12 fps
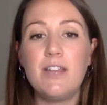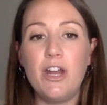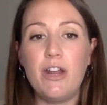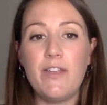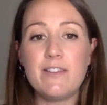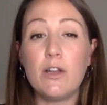
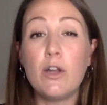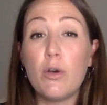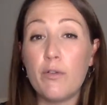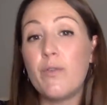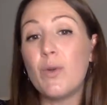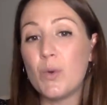you know there's a
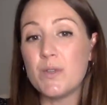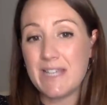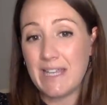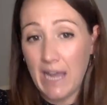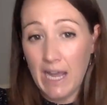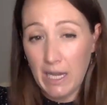lot of
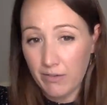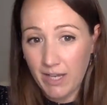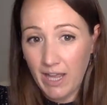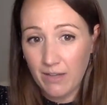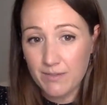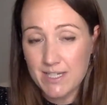flaws in
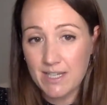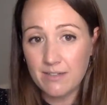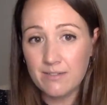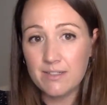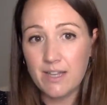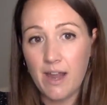calorie
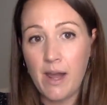counting.